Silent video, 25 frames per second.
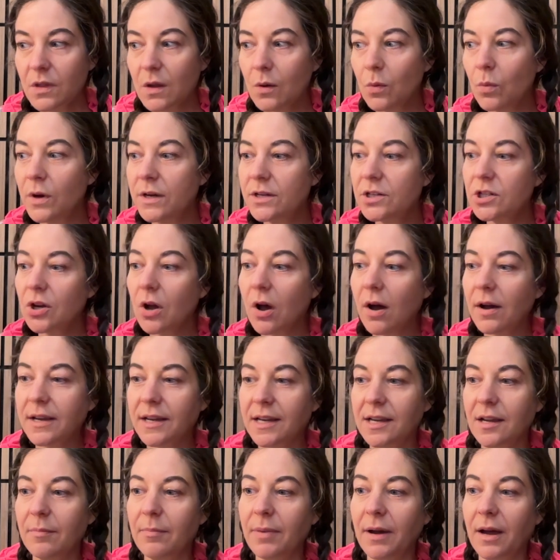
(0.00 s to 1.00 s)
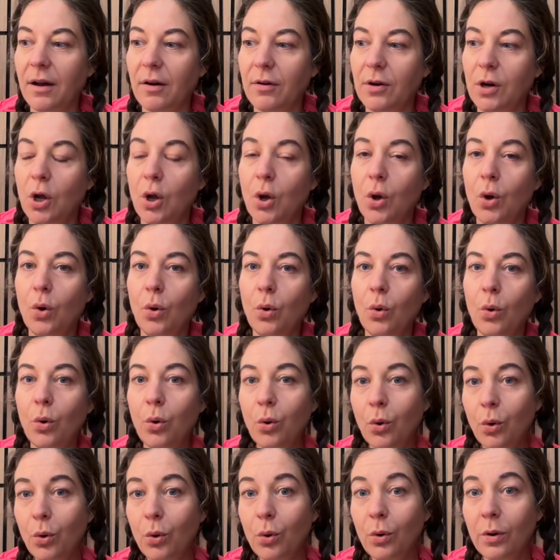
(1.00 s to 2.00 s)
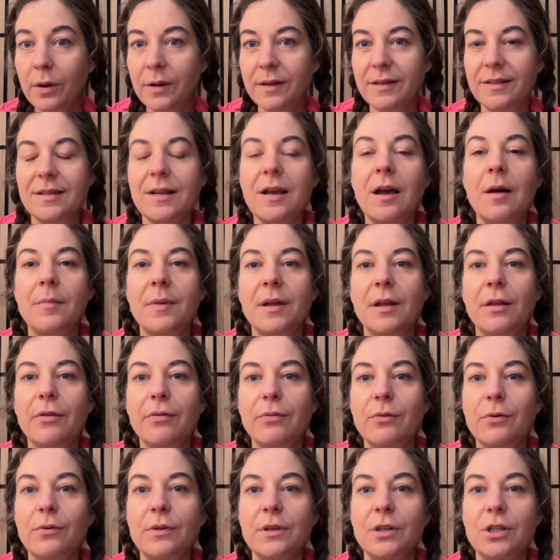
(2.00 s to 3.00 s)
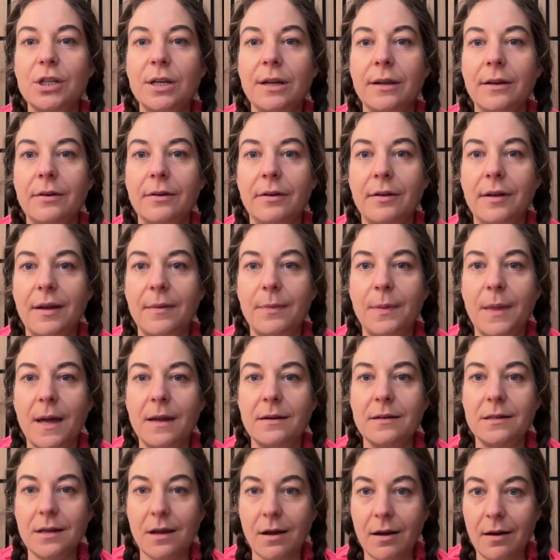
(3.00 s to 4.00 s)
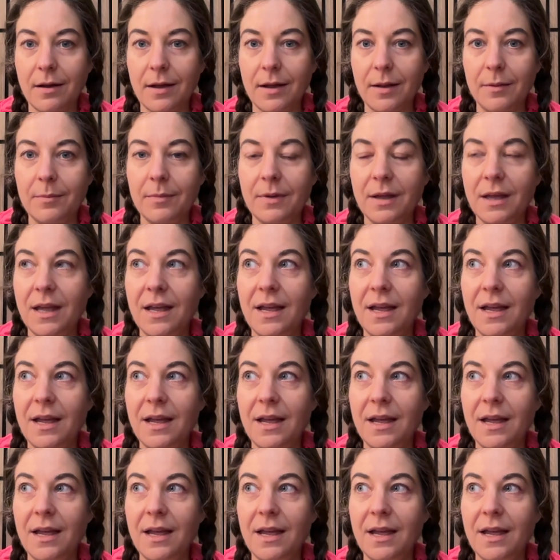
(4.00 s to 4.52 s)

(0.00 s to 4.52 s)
when talking about who is coming through the channel at that time.